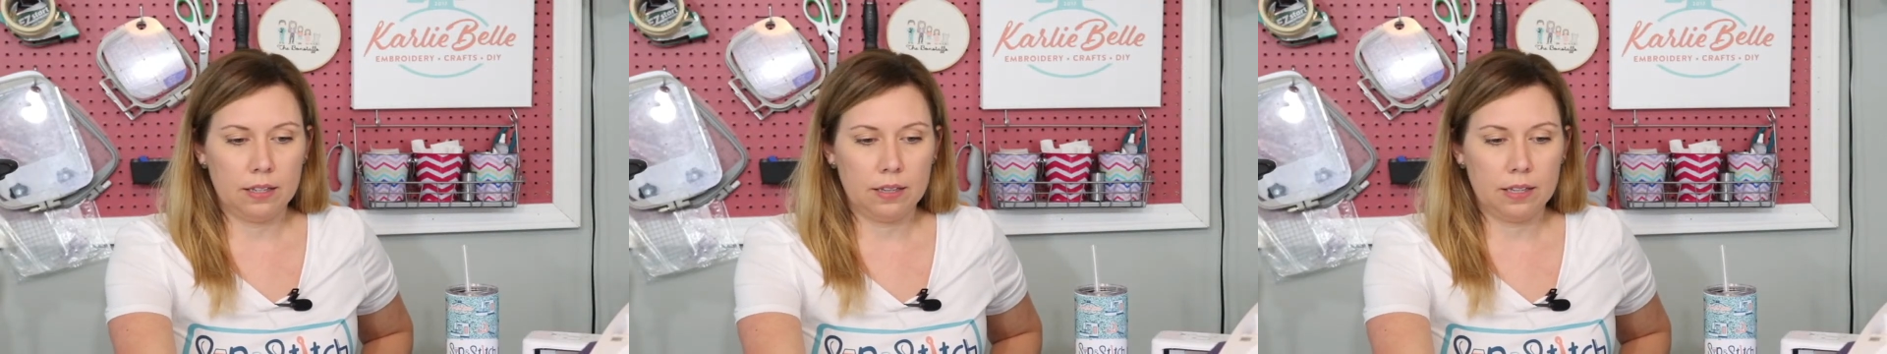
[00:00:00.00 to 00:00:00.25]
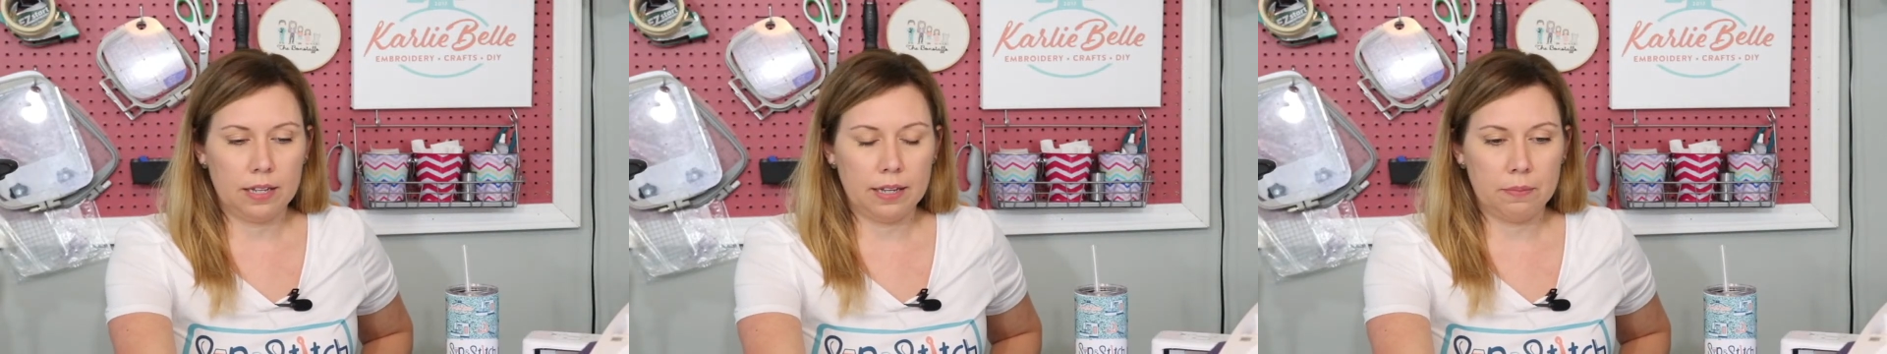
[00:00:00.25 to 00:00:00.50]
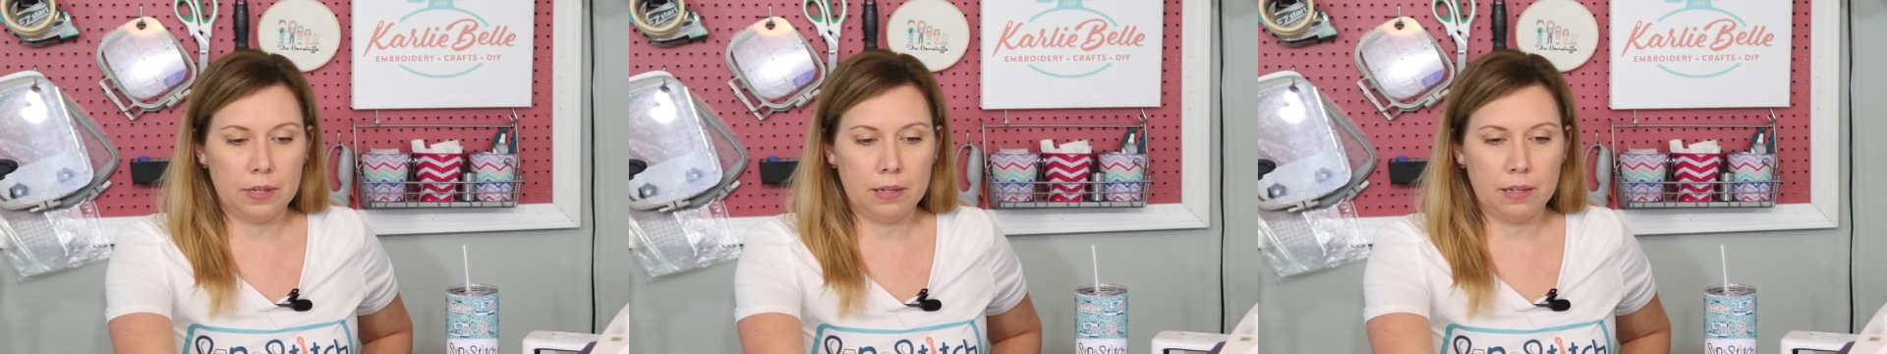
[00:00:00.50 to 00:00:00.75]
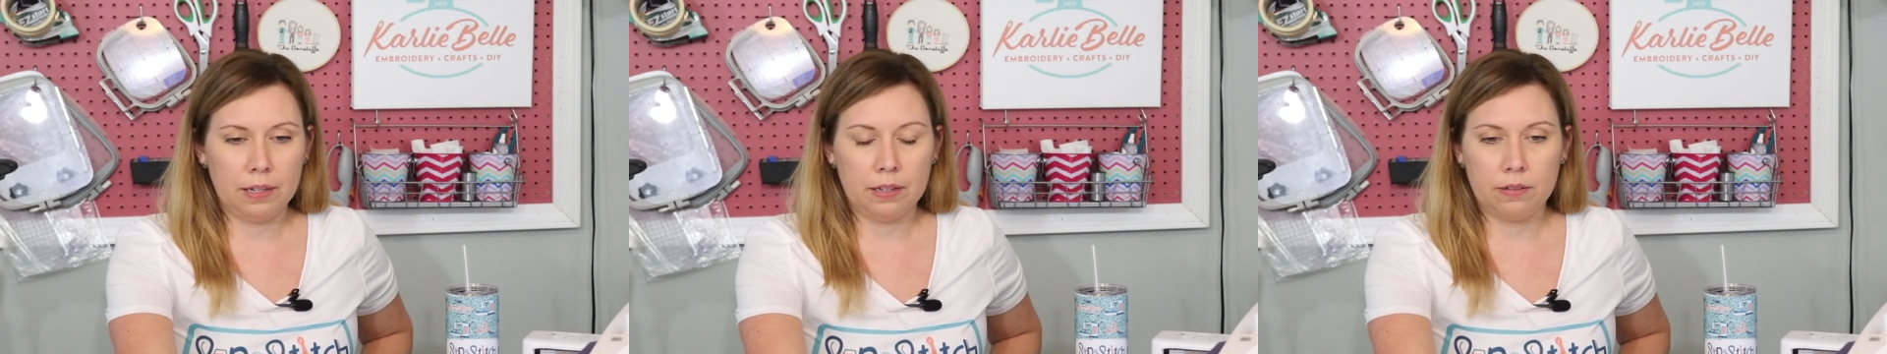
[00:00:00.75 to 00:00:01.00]
let
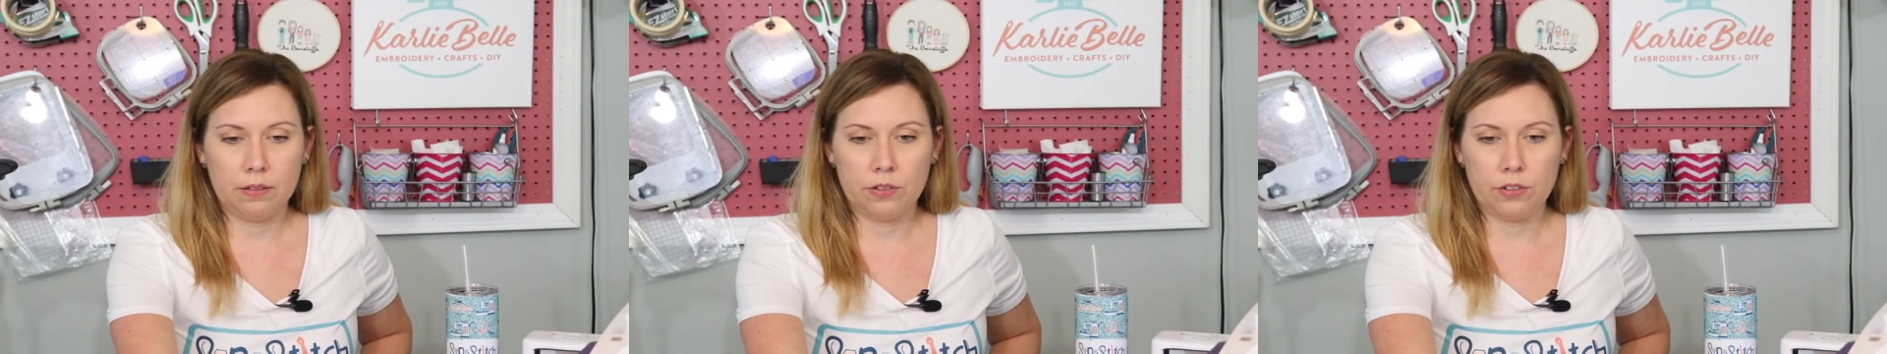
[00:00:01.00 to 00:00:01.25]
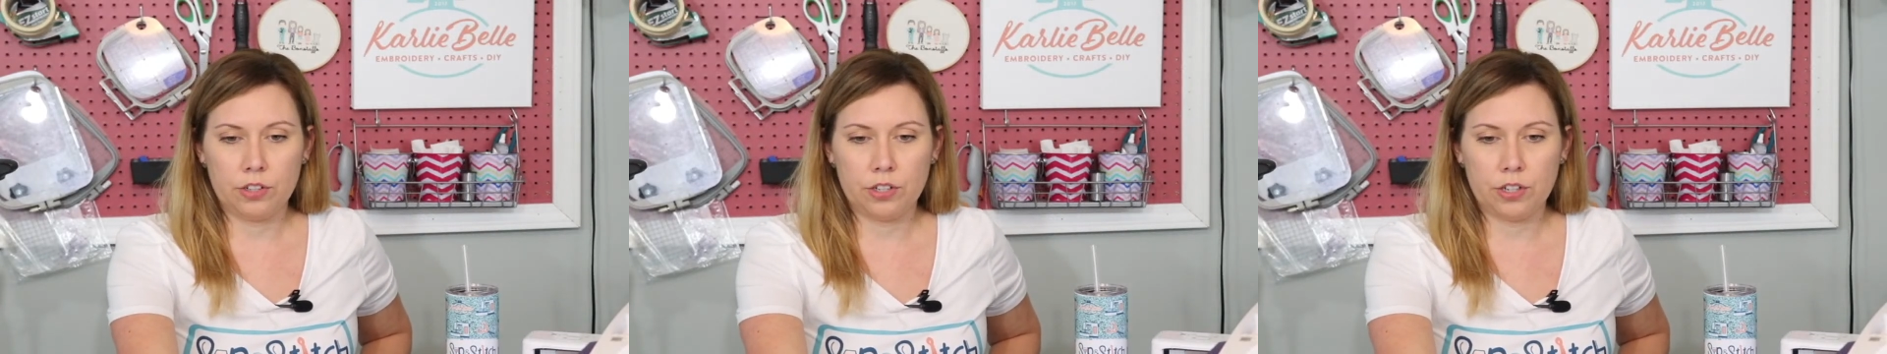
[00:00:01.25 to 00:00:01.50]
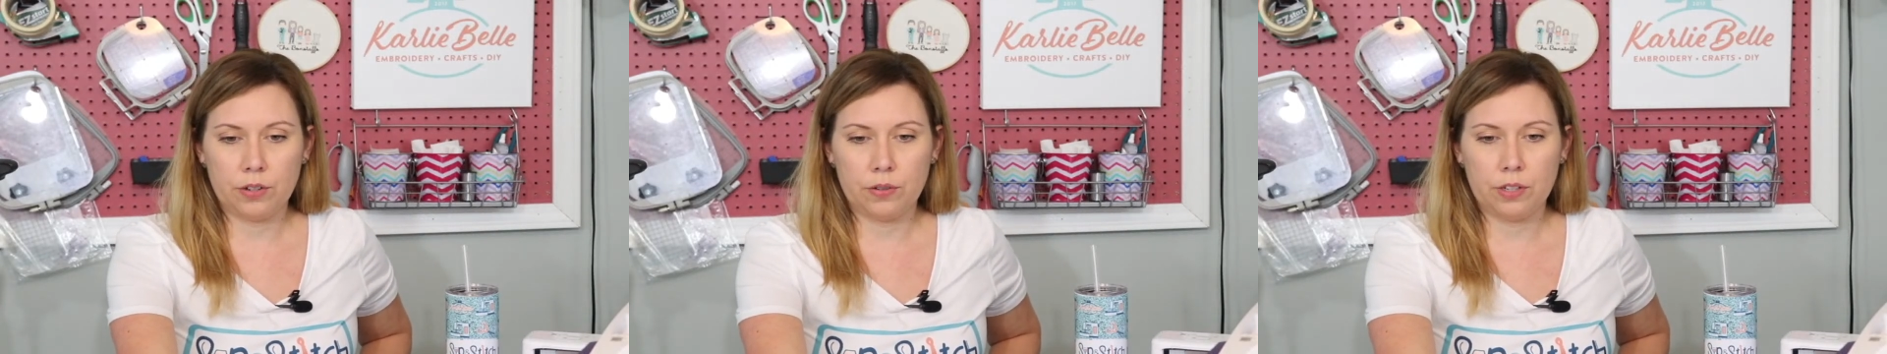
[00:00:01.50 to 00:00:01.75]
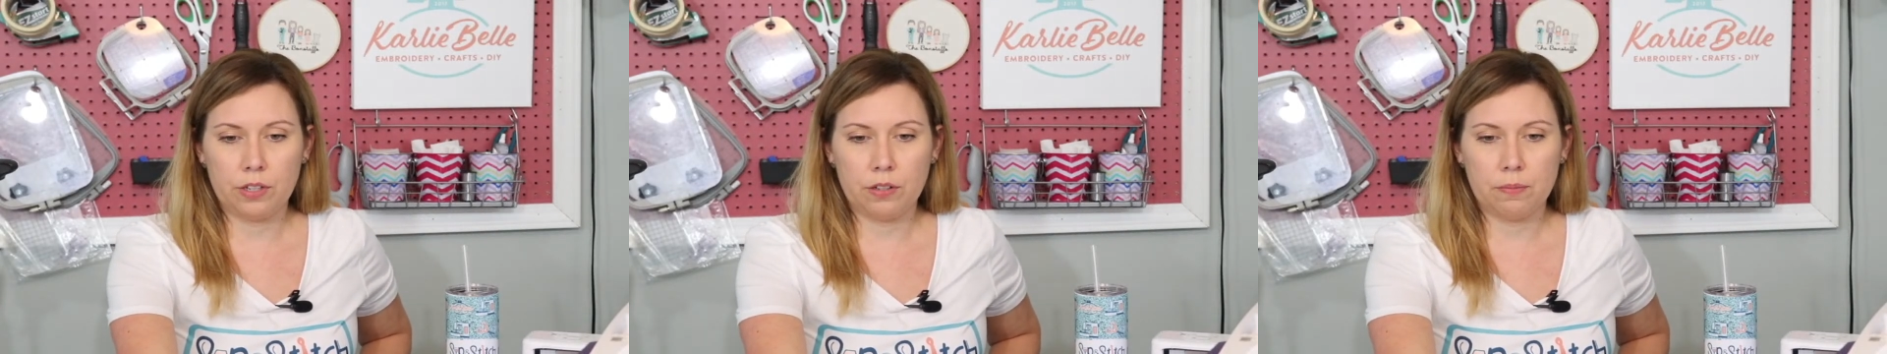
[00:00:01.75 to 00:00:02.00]
me show
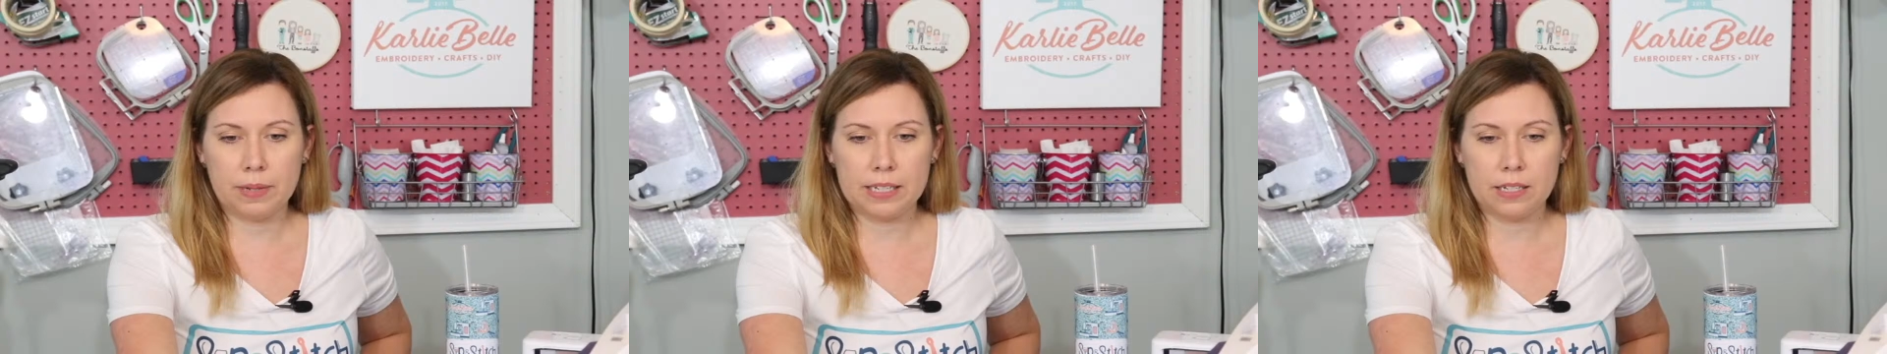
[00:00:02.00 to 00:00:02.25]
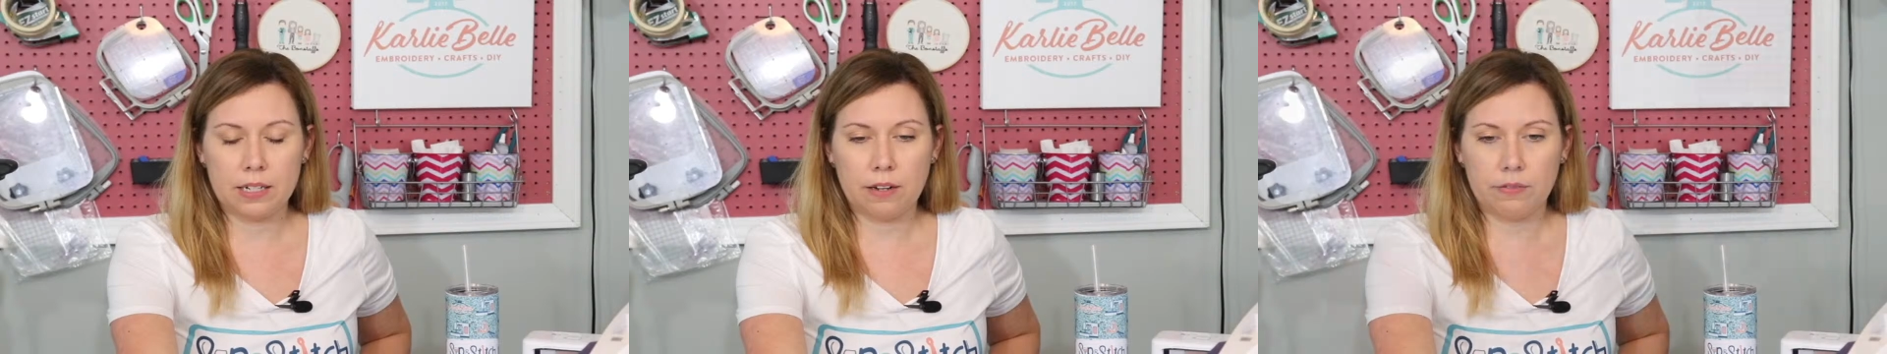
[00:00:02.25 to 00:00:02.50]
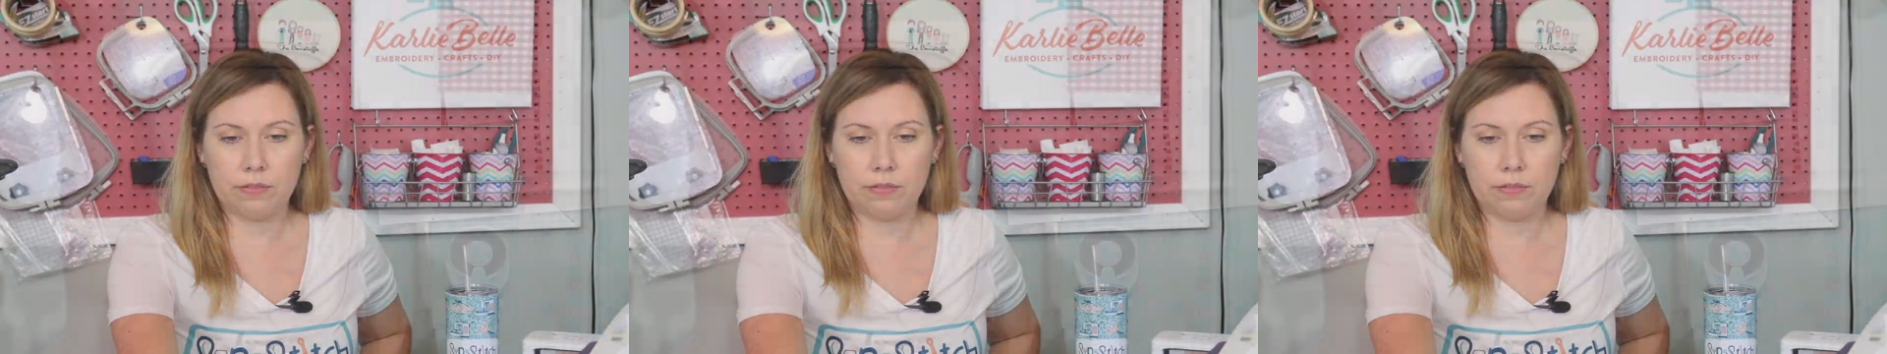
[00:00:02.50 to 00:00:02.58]
you my stuff.